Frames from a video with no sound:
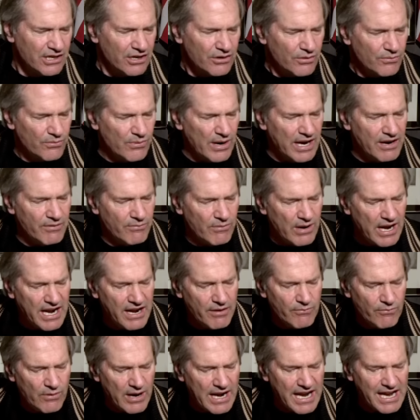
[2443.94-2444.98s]

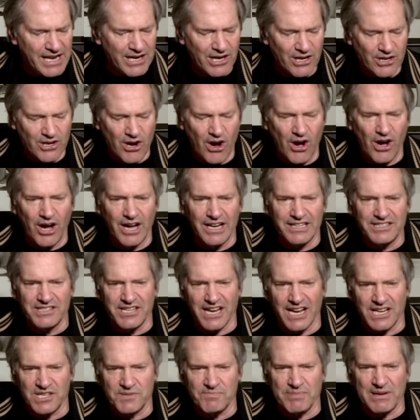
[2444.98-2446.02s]
ran a
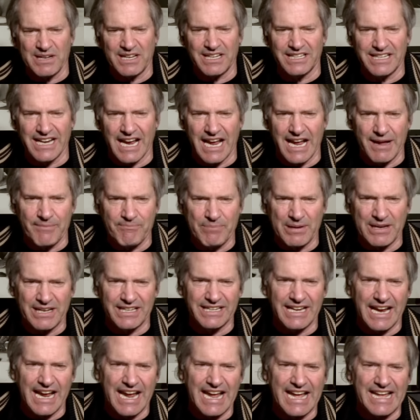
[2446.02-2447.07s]
contest. Pick a
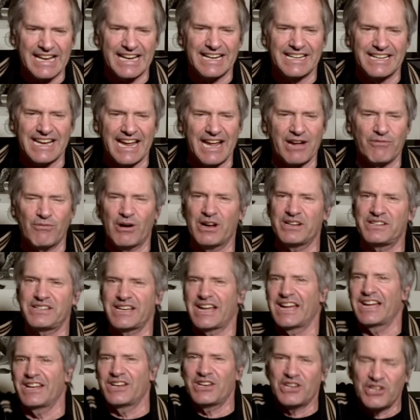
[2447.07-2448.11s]
day, any day. What
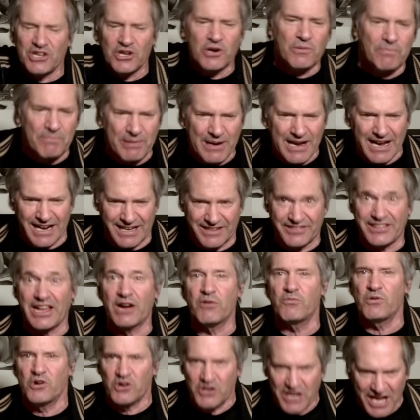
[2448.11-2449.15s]
day do you pick that
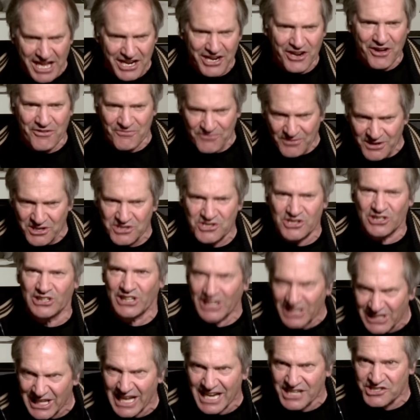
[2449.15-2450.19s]
will get official
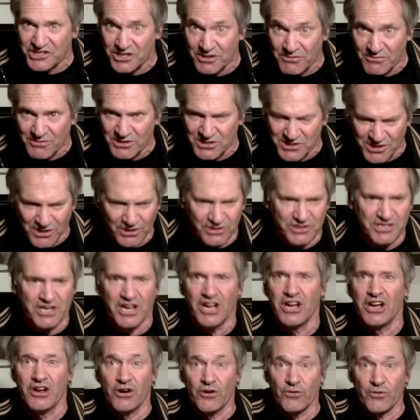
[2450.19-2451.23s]
election results?
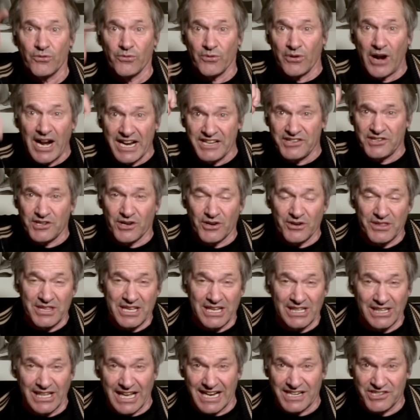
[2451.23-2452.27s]
Right during the
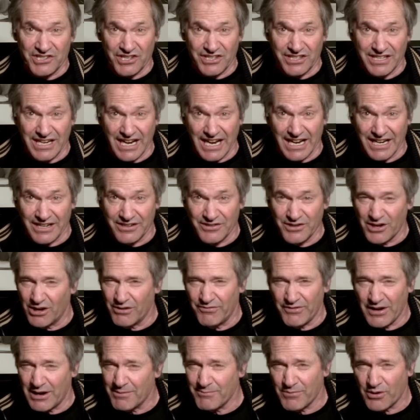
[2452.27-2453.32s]
election day,
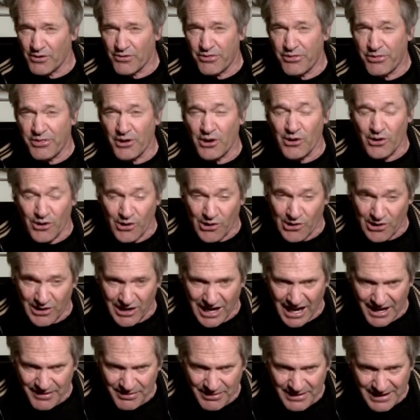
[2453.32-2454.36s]
November 3rd,
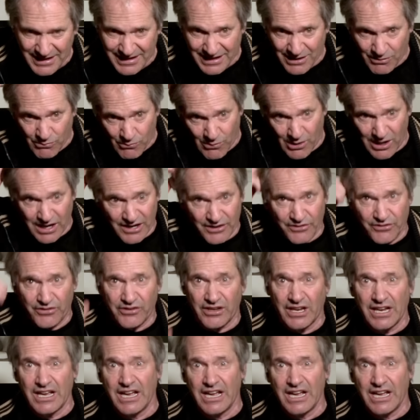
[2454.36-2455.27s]
I think it was.